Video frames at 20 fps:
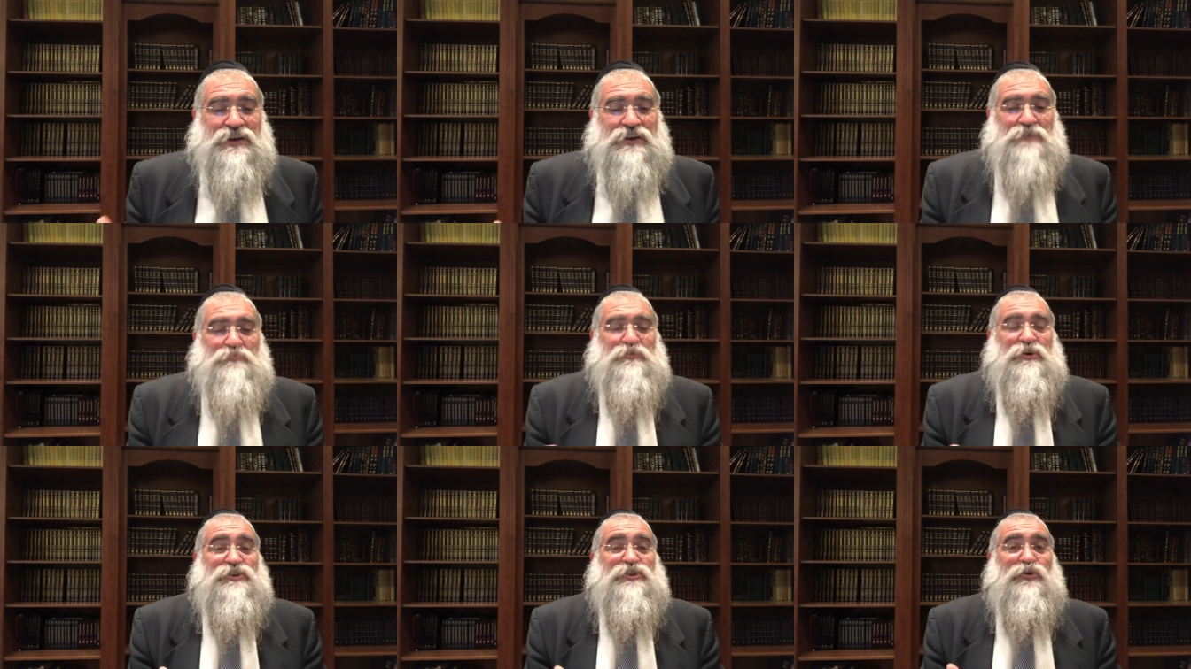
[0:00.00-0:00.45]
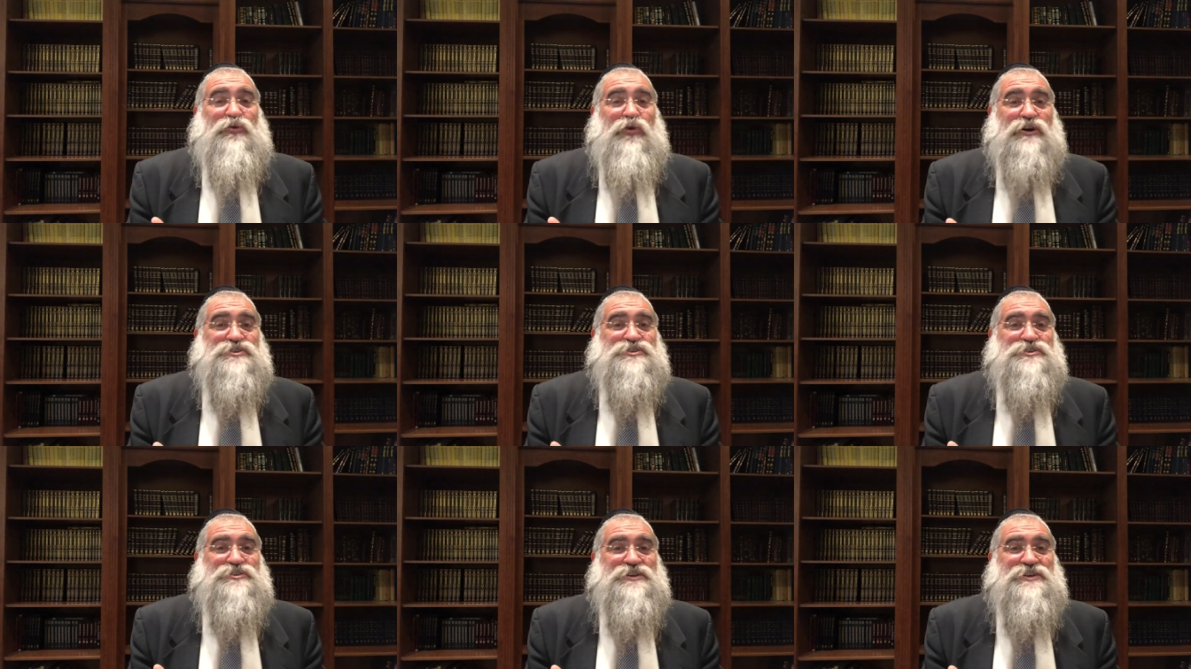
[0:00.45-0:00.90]
But the
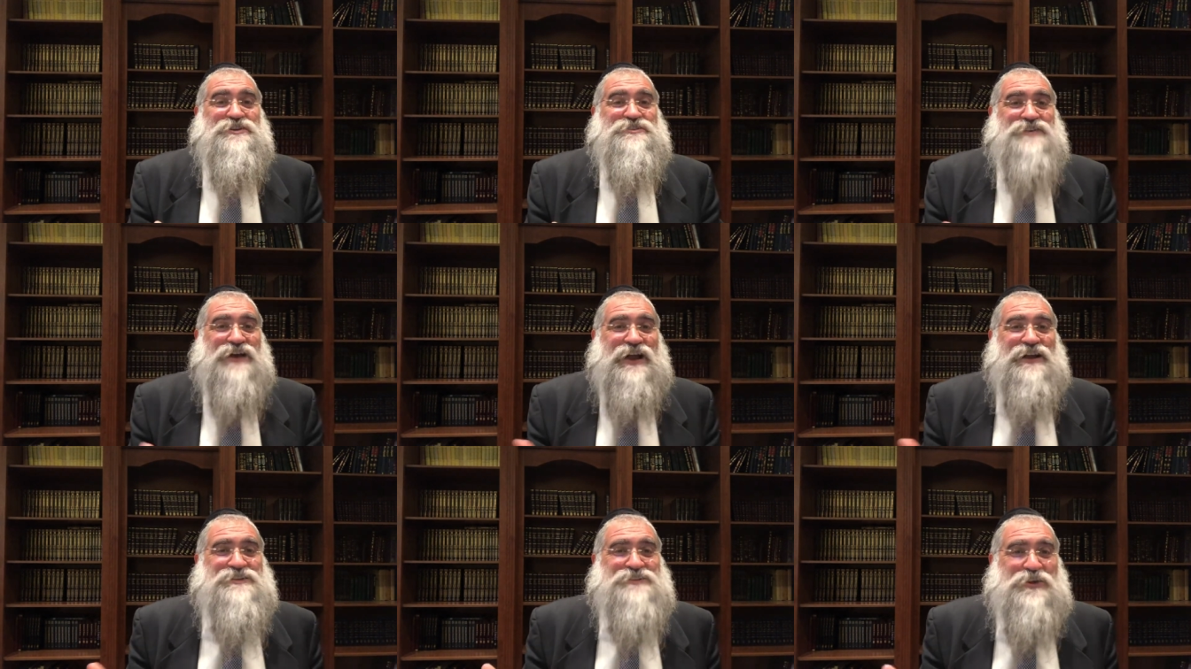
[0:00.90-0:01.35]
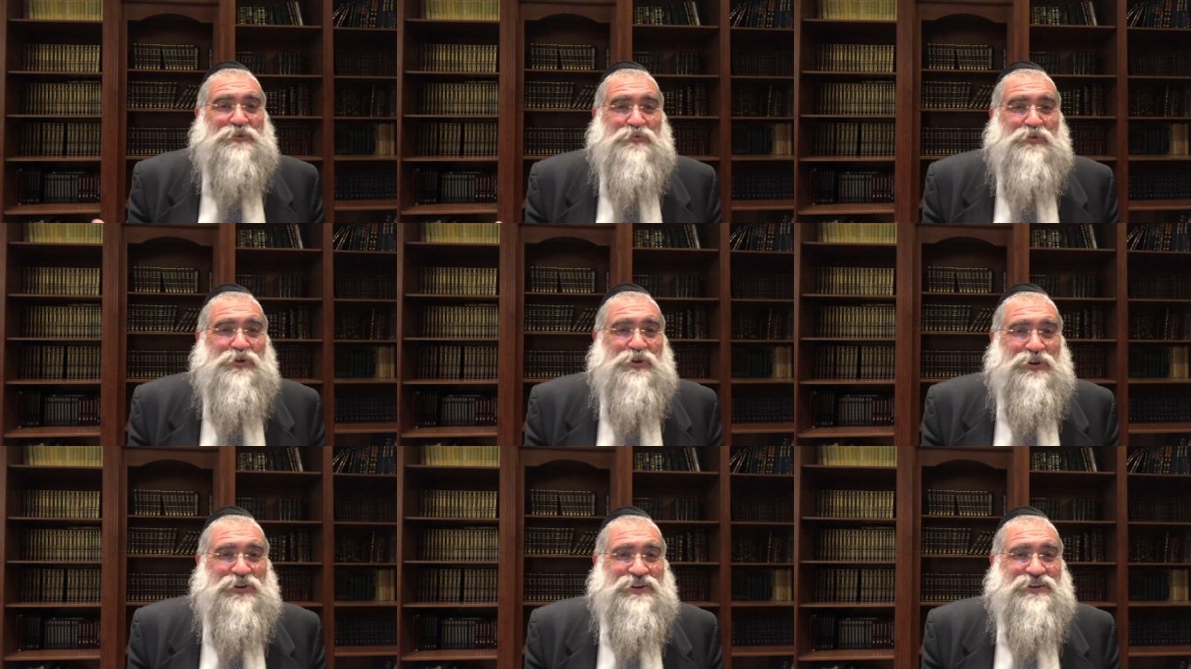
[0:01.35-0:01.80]
question is, how does that
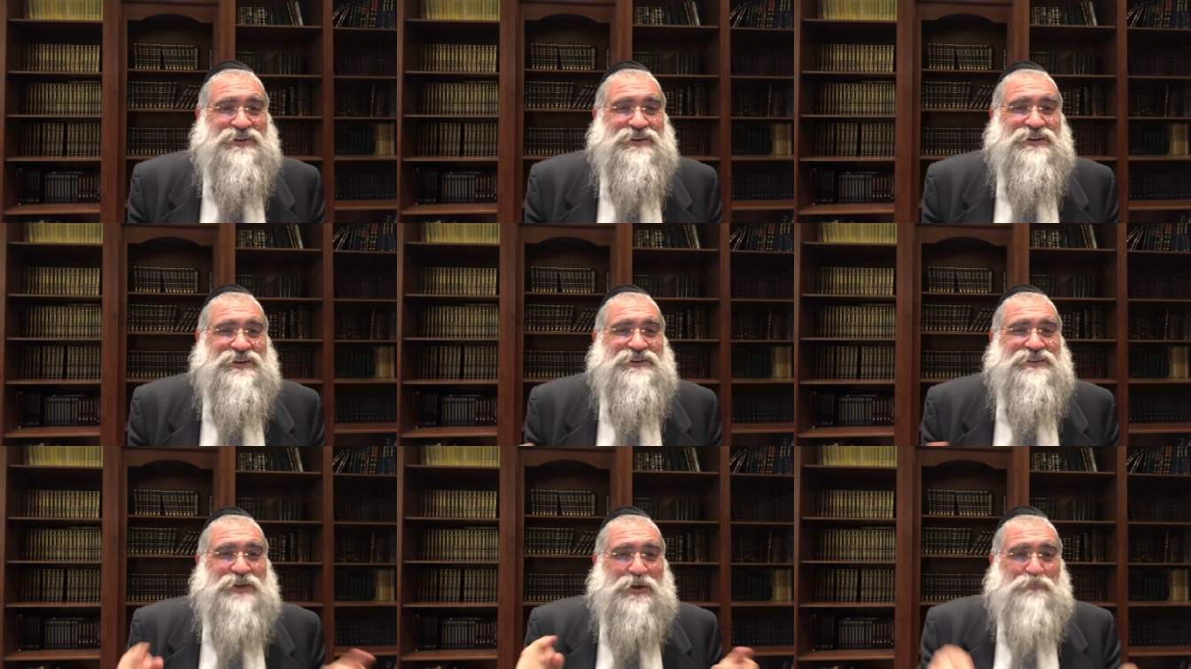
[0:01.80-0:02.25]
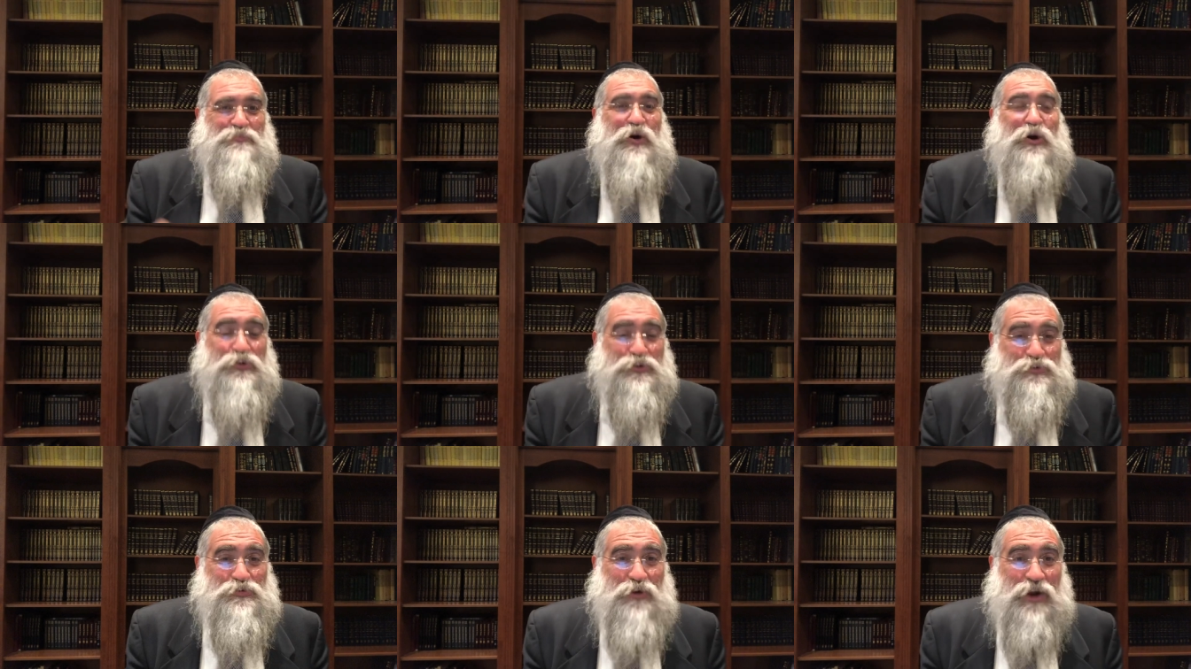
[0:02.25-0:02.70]
work? They're
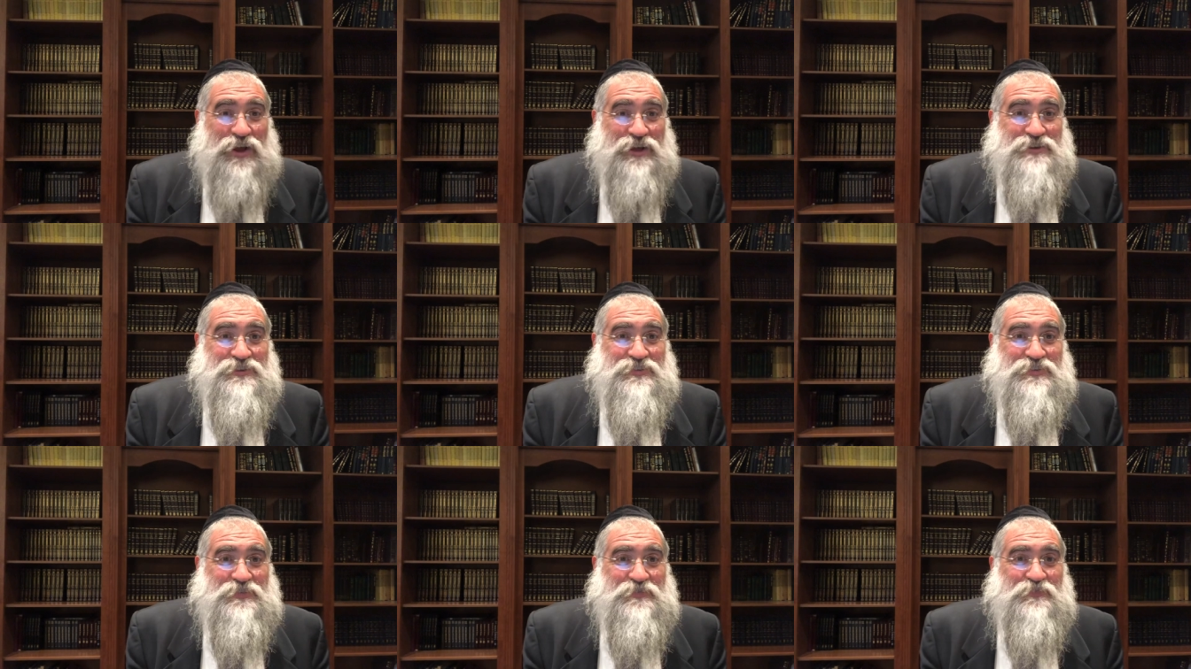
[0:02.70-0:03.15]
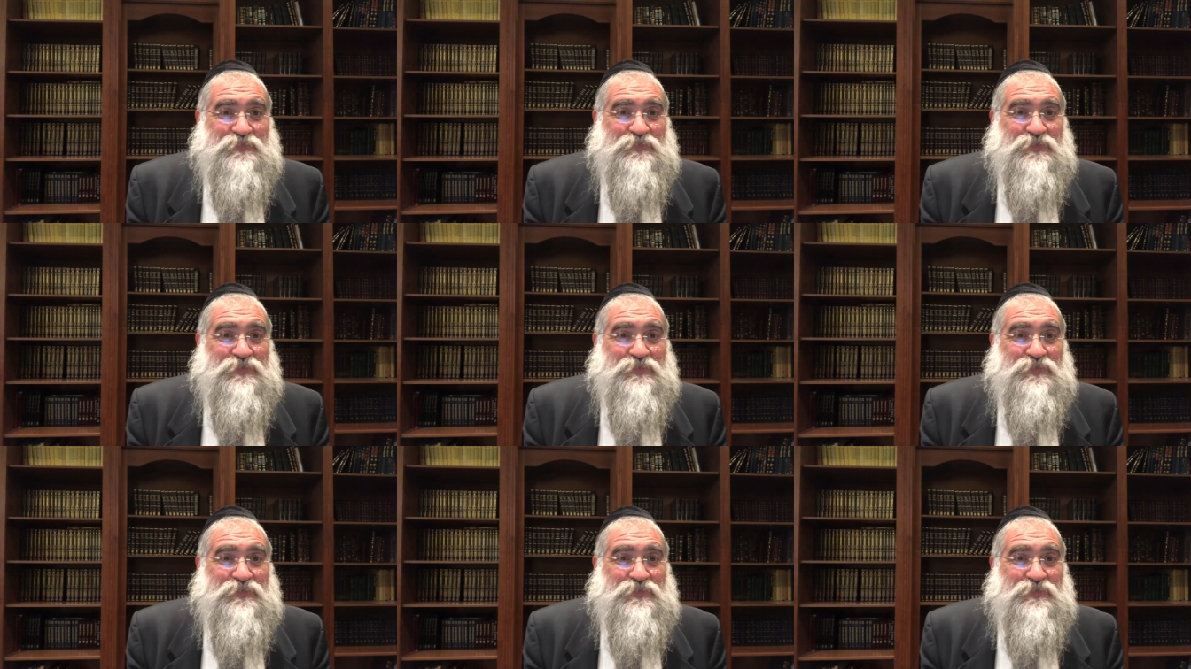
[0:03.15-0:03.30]
both right.